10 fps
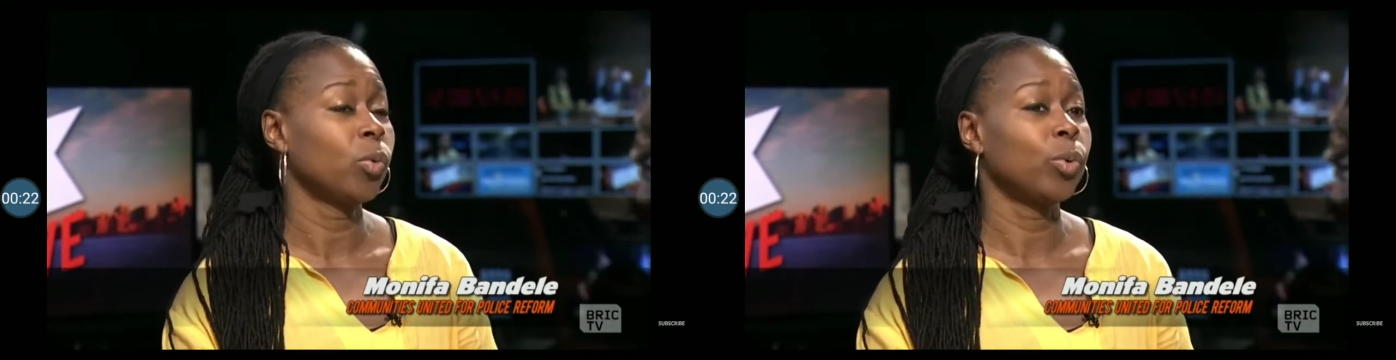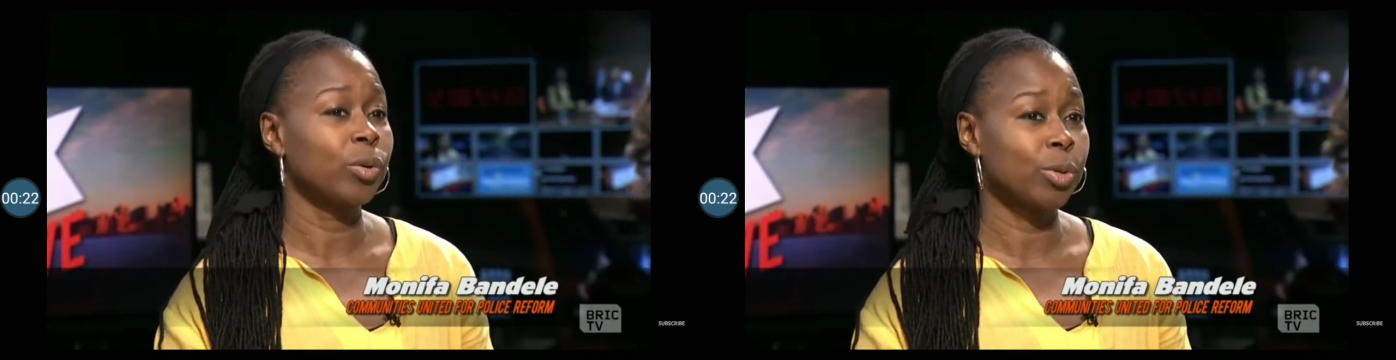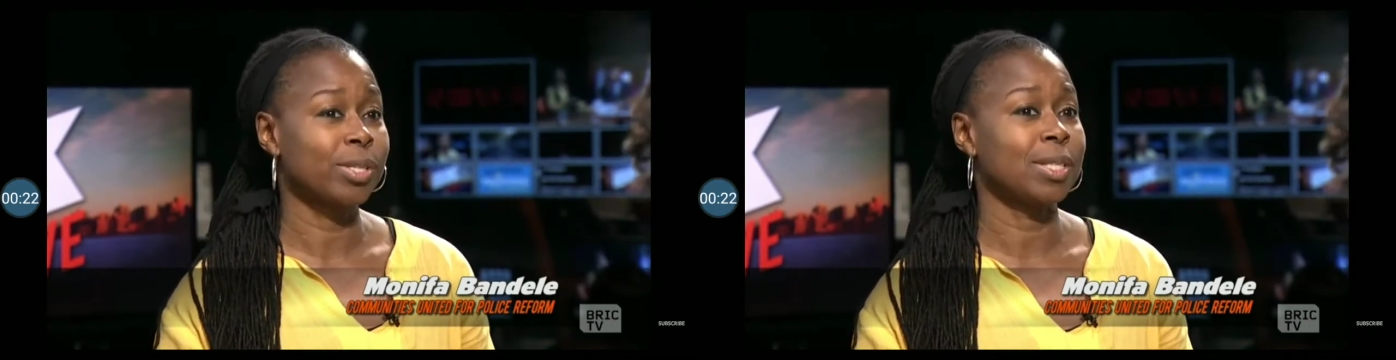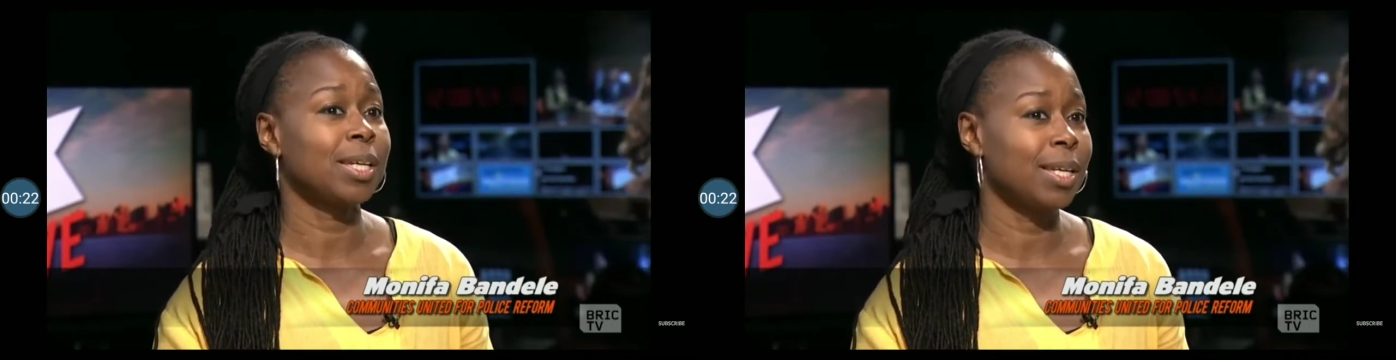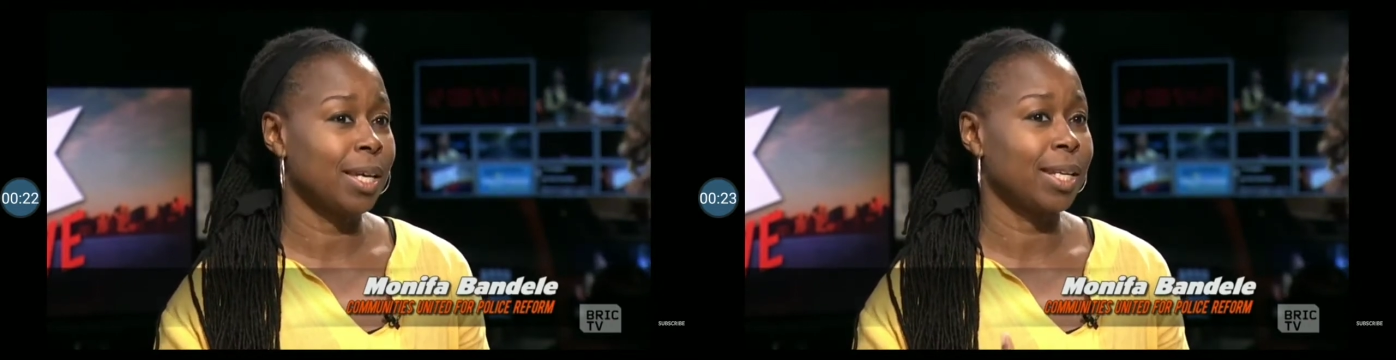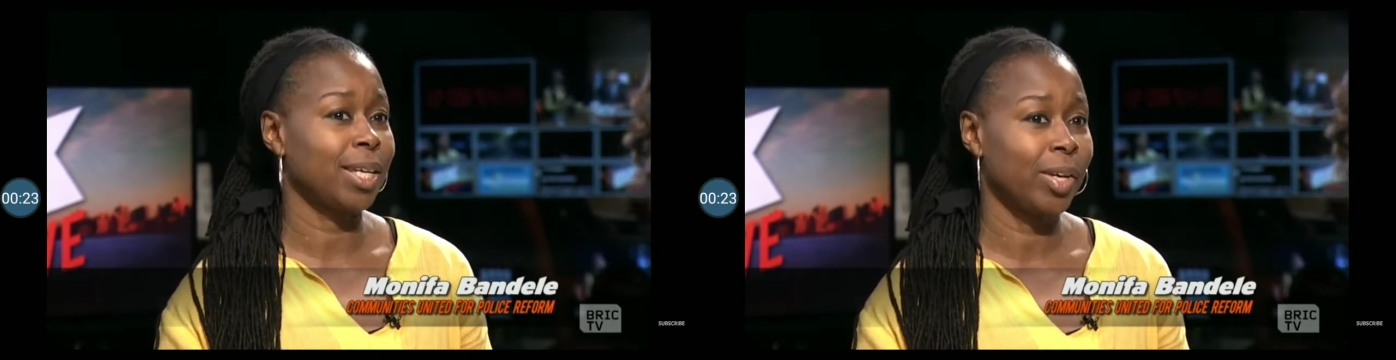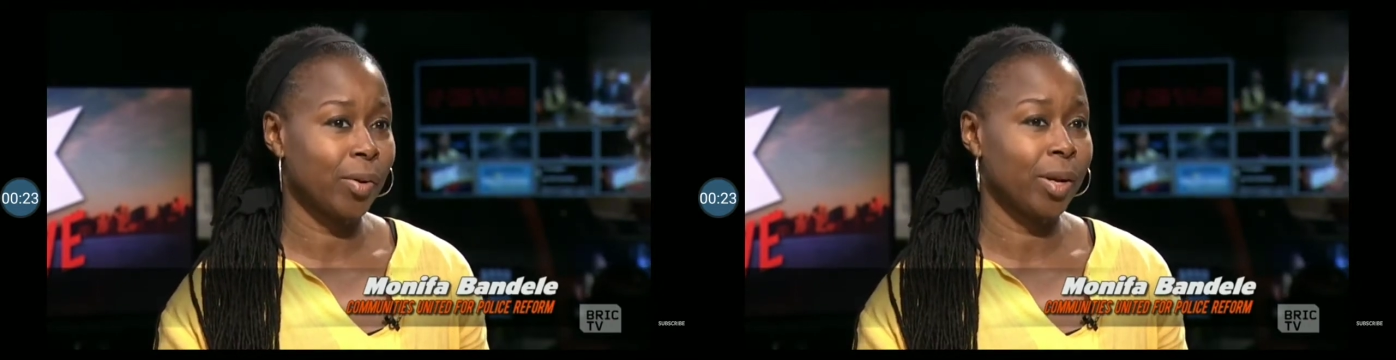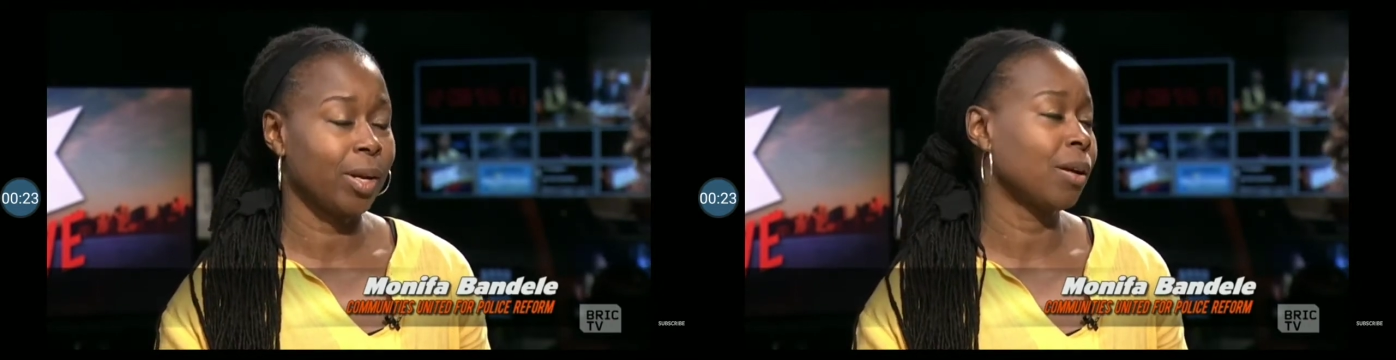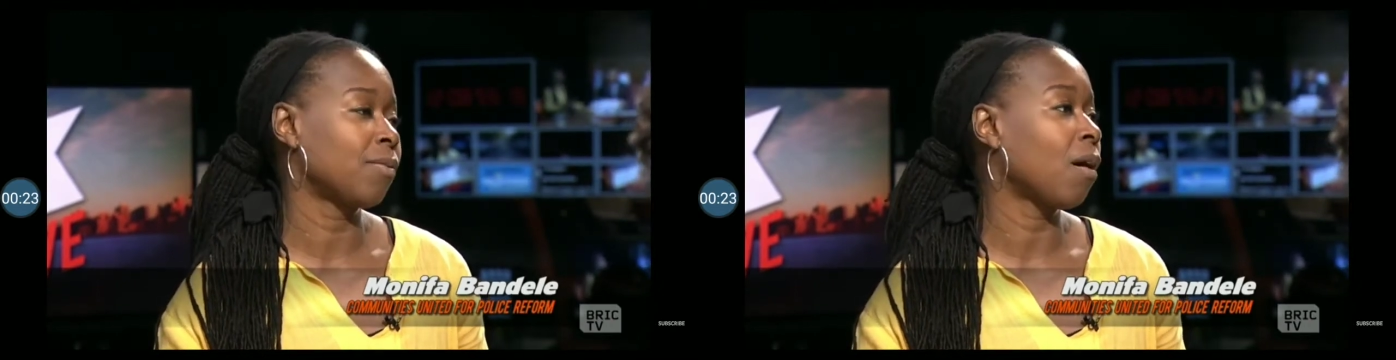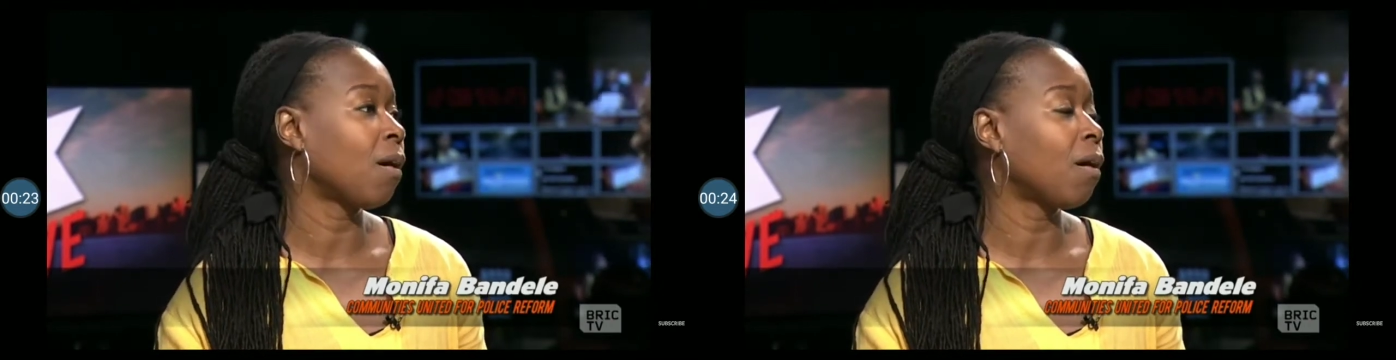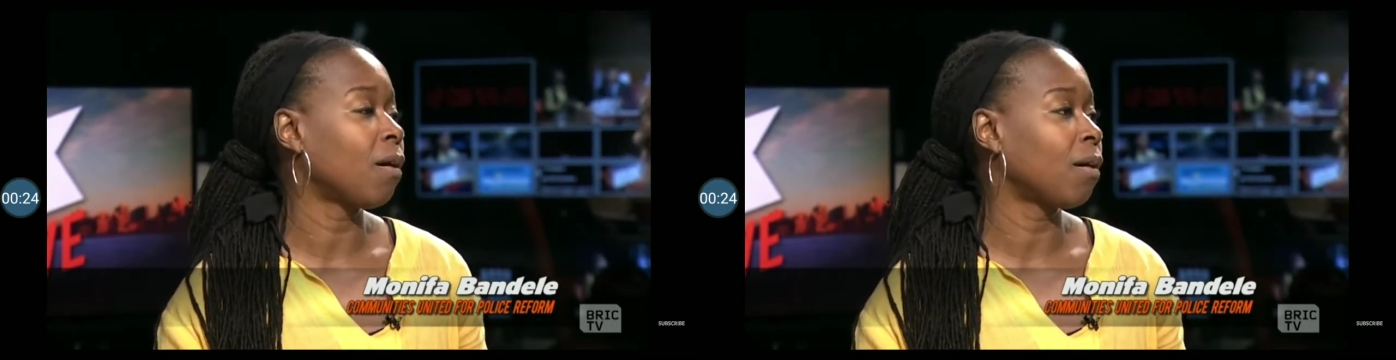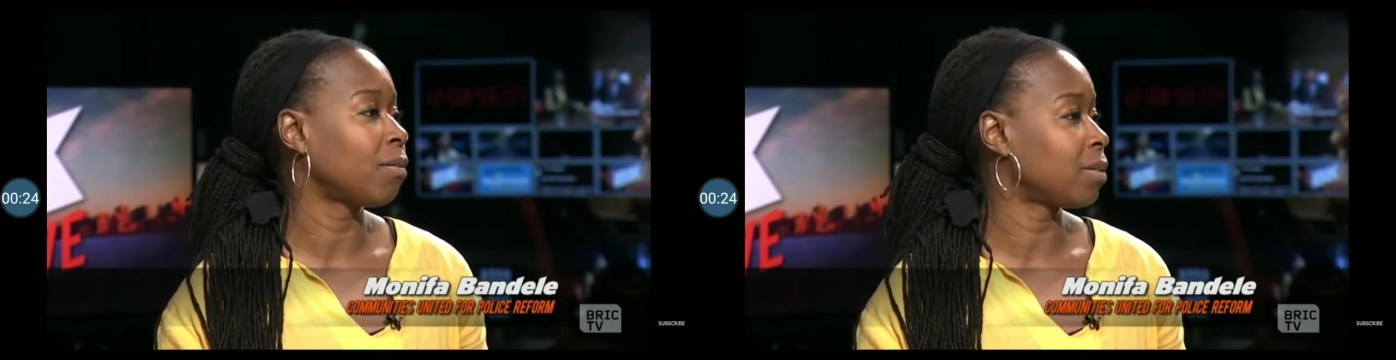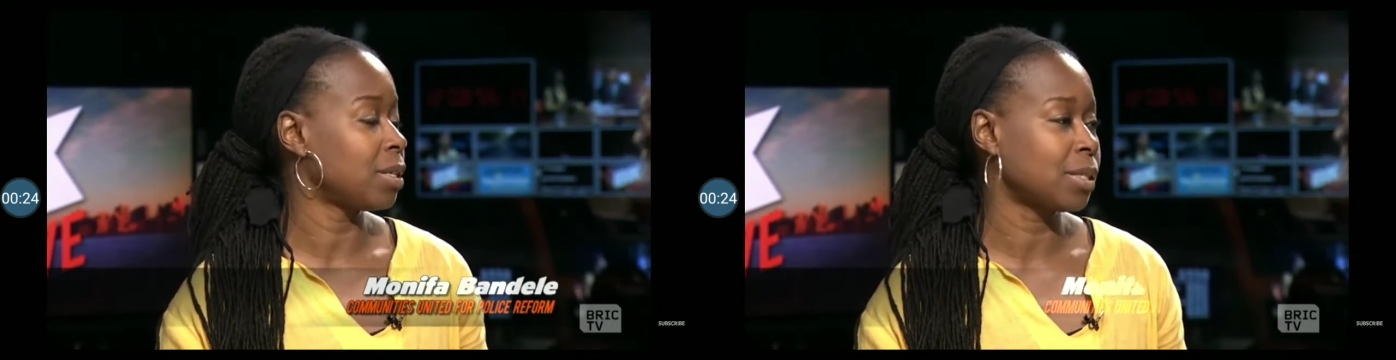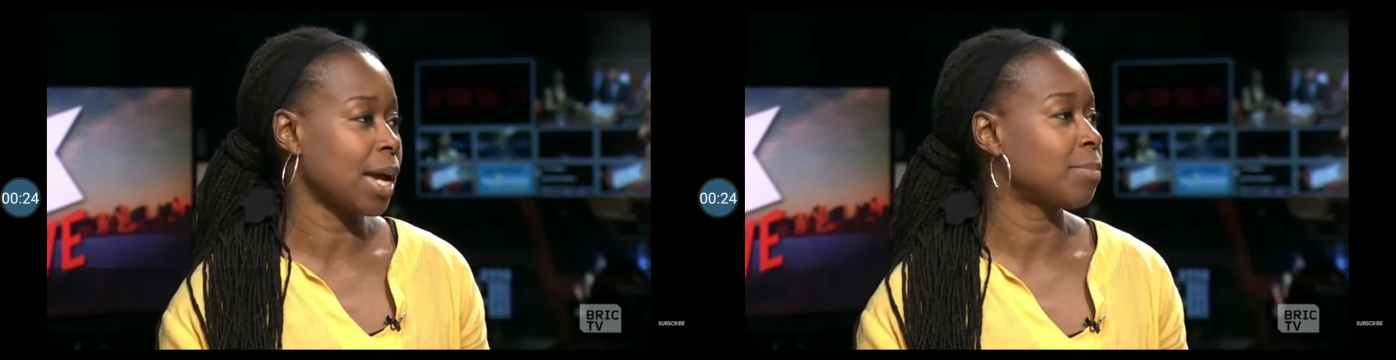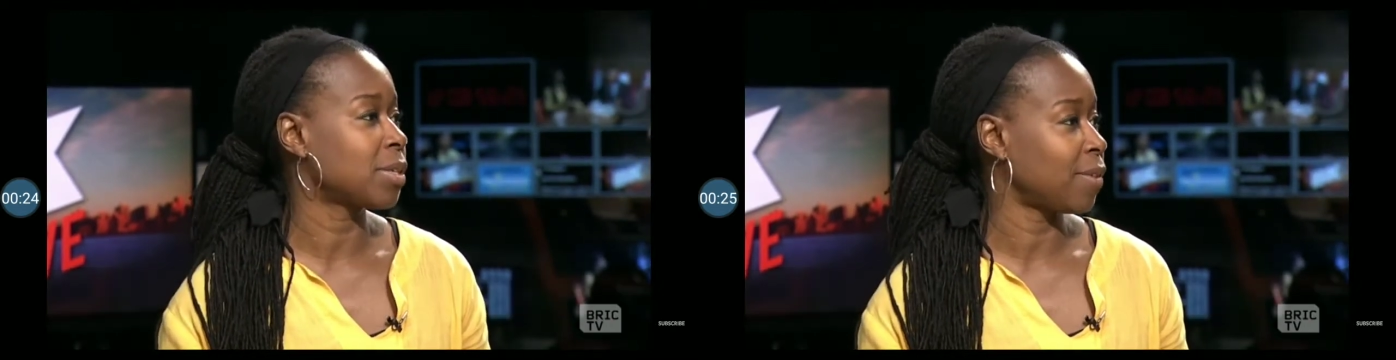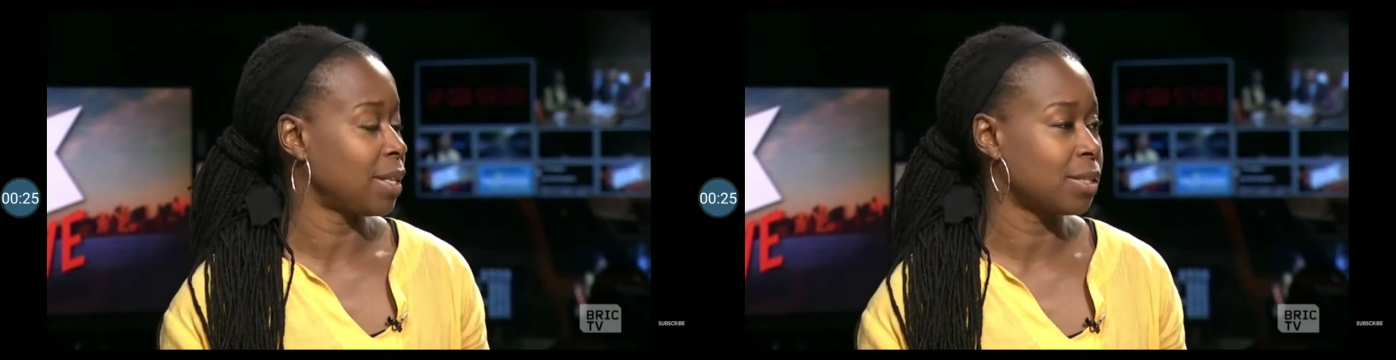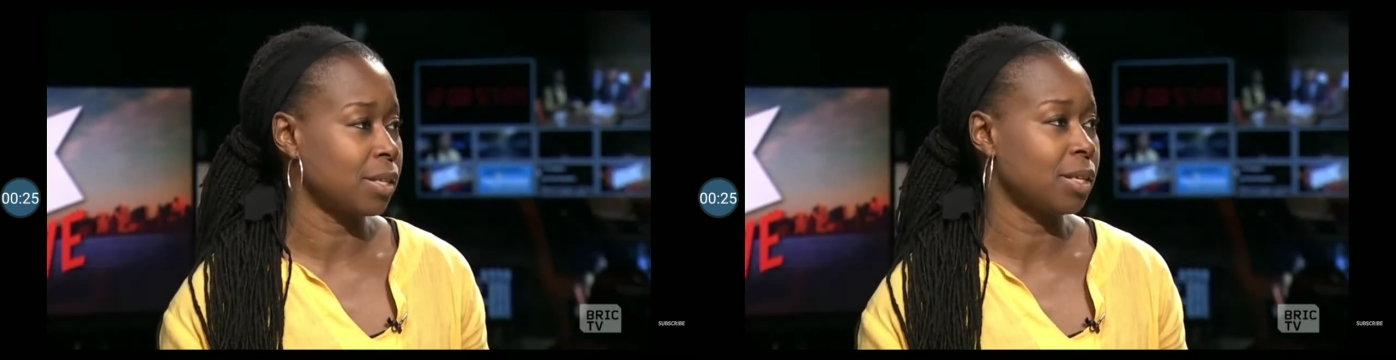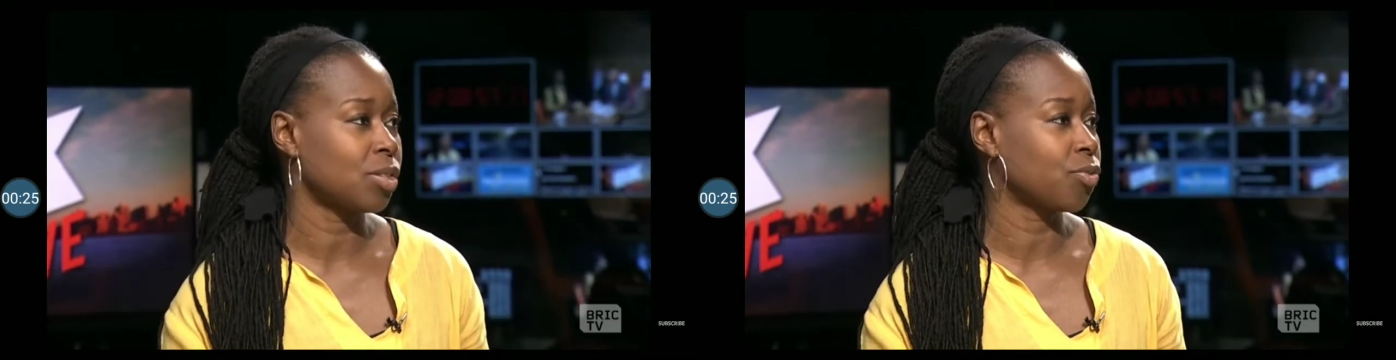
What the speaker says: we were seeing and hearing of all these types of incidents,